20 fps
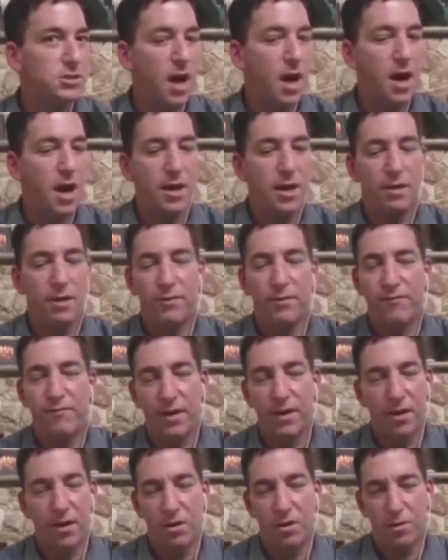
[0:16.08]
got, we
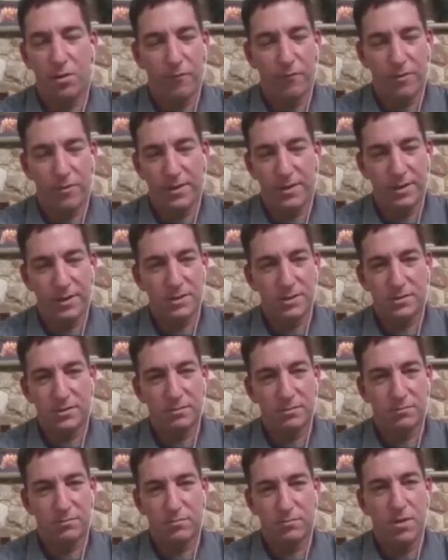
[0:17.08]
found a home for this
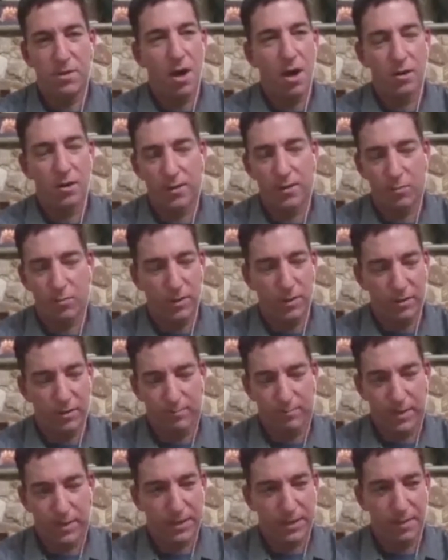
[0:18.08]
dog that we
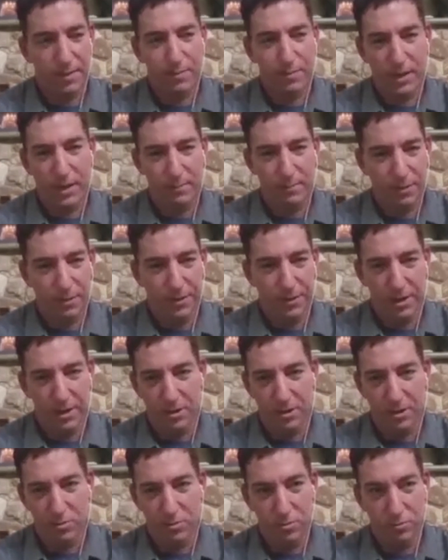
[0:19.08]
picked up like a month
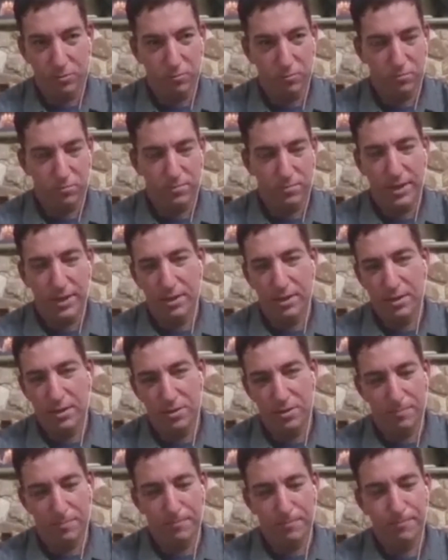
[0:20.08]
ago who needed a
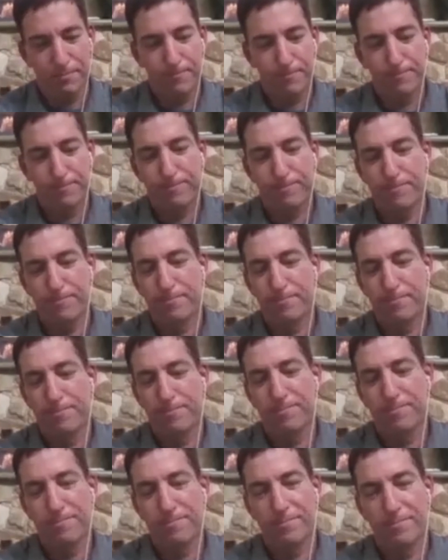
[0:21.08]
home. Oh,
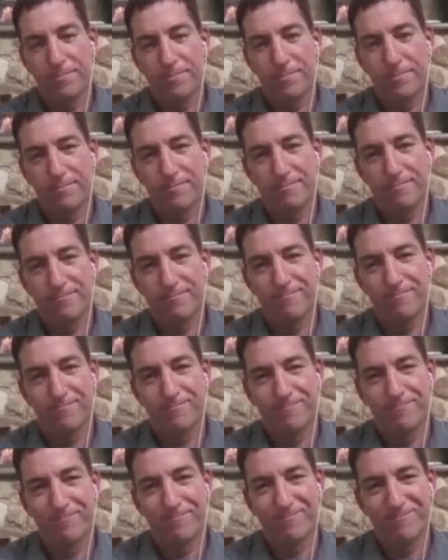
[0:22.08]
great! I, you know, it's funny when
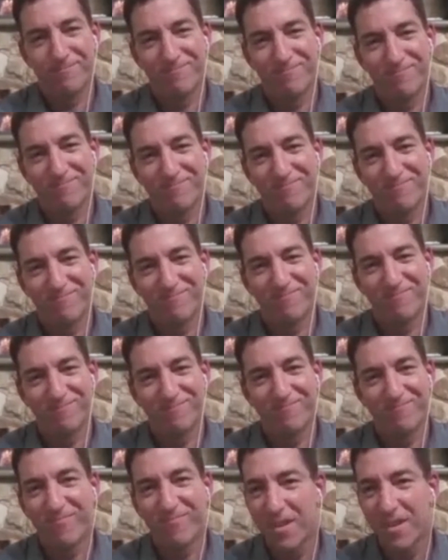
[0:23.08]
I when I asked the
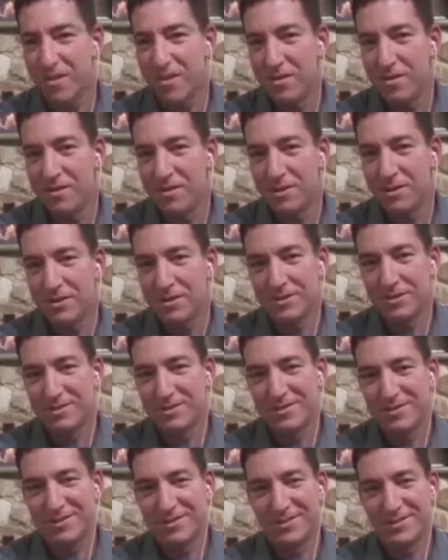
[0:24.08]
question, I was going to say, "Is
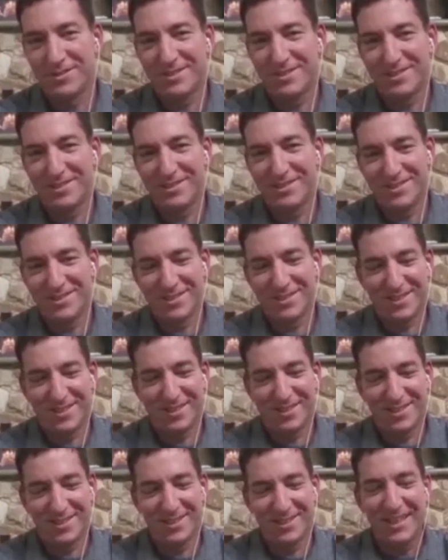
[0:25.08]
it dog related?"
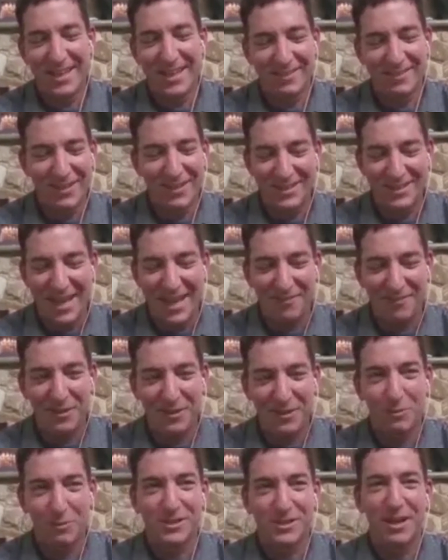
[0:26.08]
Yeah, it was. there
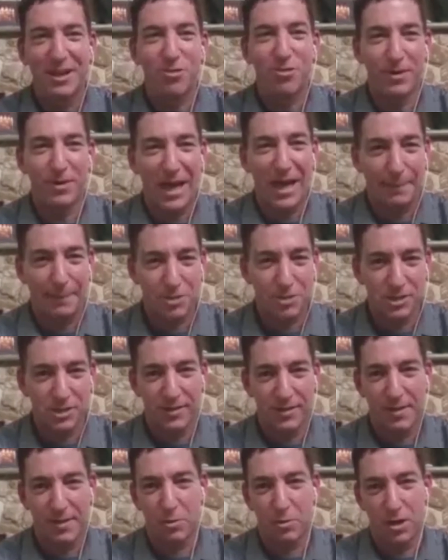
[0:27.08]
was like three options,
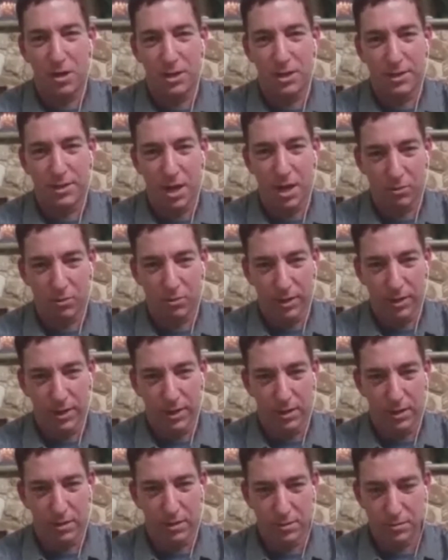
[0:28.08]
and they were all dog related.